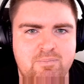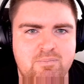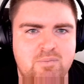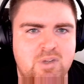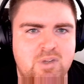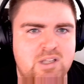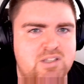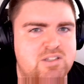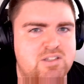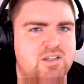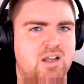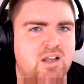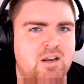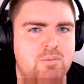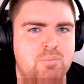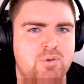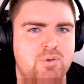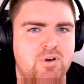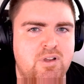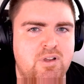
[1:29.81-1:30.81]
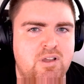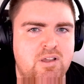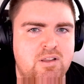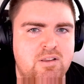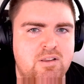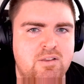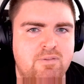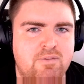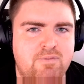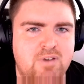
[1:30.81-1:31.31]
I started putting in
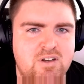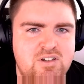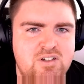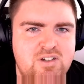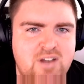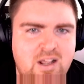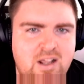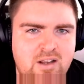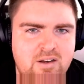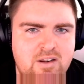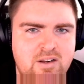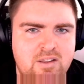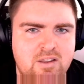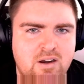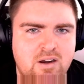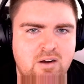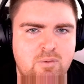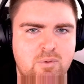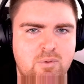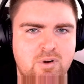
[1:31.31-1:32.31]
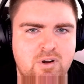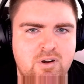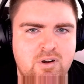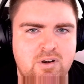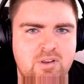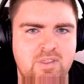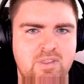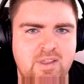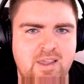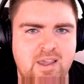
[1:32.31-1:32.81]
the functionality that I wanted
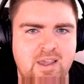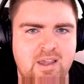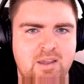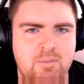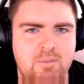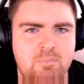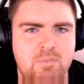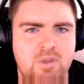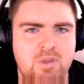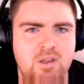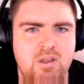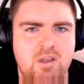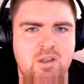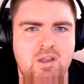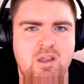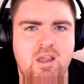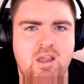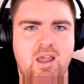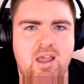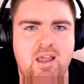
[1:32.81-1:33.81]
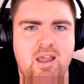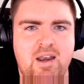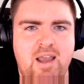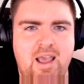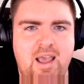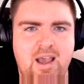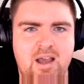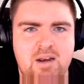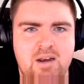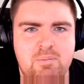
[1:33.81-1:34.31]
in the game and
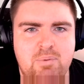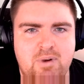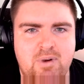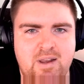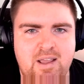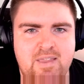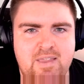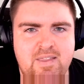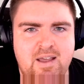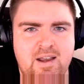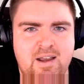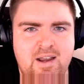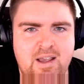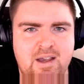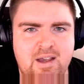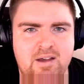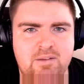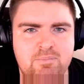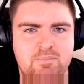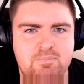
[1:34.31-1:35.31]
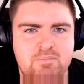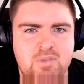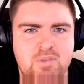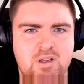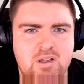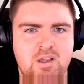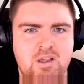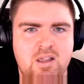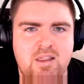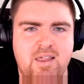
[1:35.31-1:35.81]
how to plan that out.
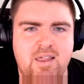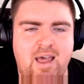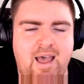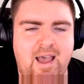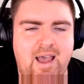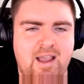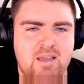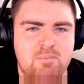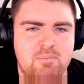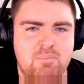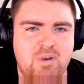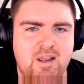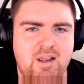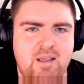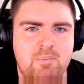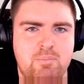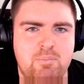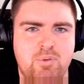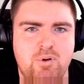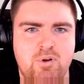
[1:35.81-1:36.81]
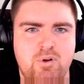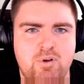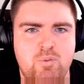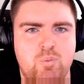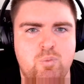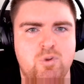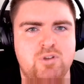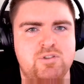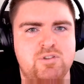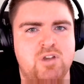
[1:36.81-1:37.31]
The hack and plan board
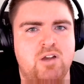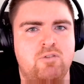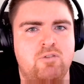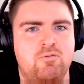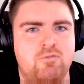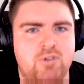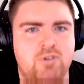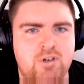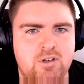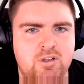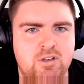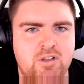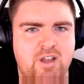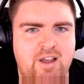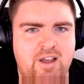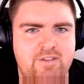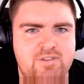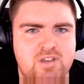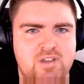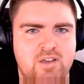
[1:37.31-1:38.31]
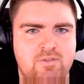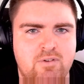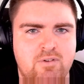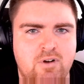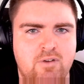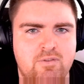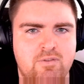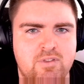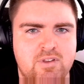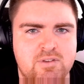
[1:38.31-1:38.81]
was a real lifesaver
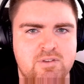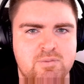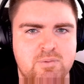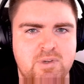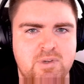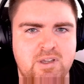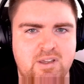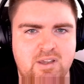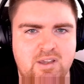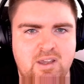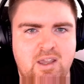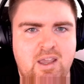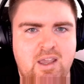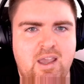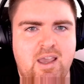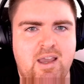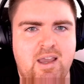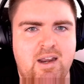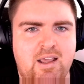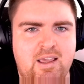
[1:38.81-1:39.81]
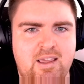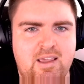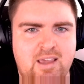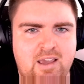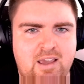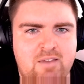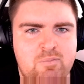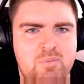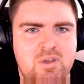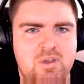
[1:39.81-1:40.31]
over this week, and it
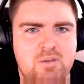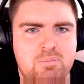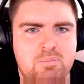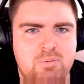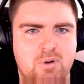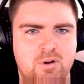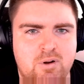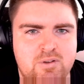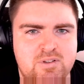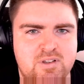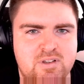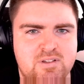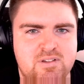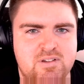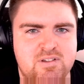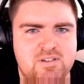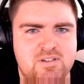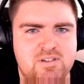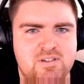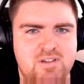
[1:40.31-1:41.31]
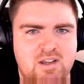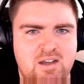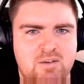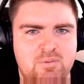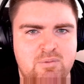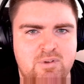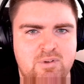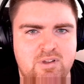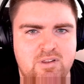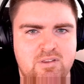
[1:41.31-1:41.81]
gave me a process to start
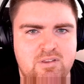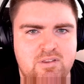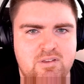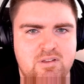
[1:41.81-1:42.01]
with.